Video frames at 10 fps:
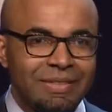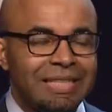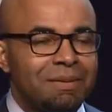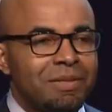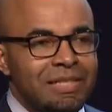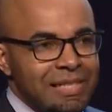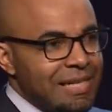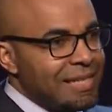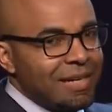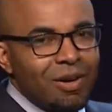And I'm going to set
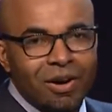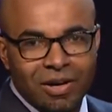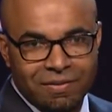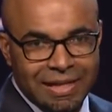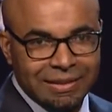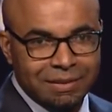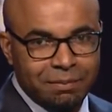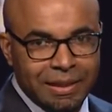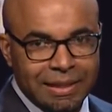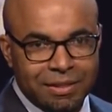aside all of that
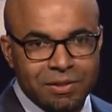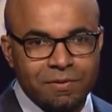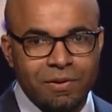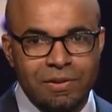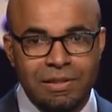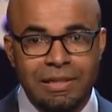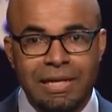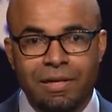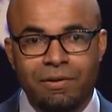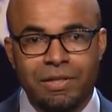debate and just focus on the
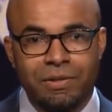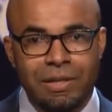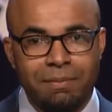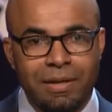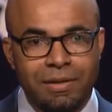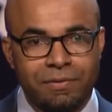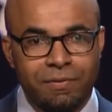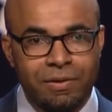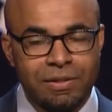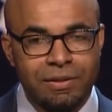narrow issue that matters
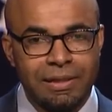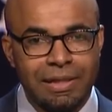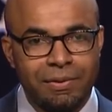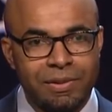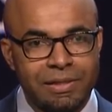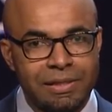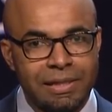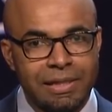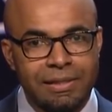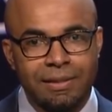for us today, which is
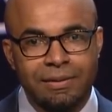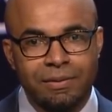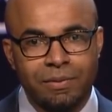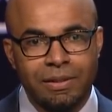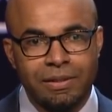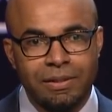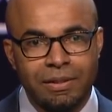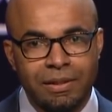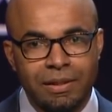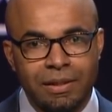the extent to which,
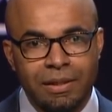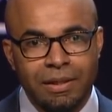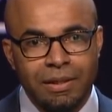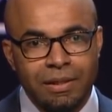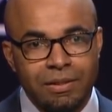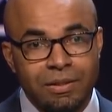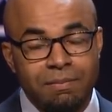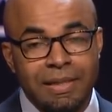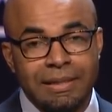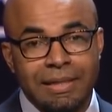to
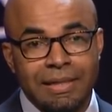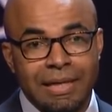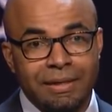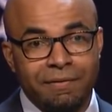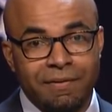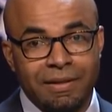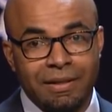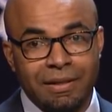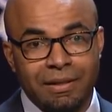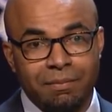make that kind of
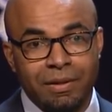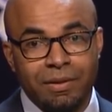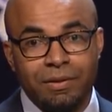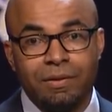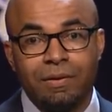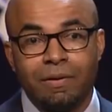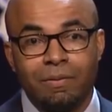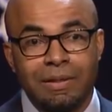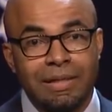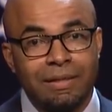claim, you know
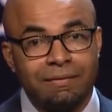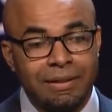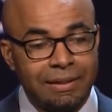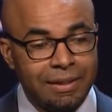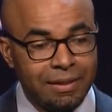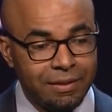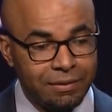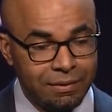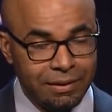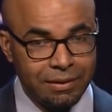what kind of data
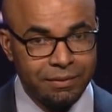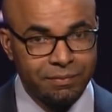you need.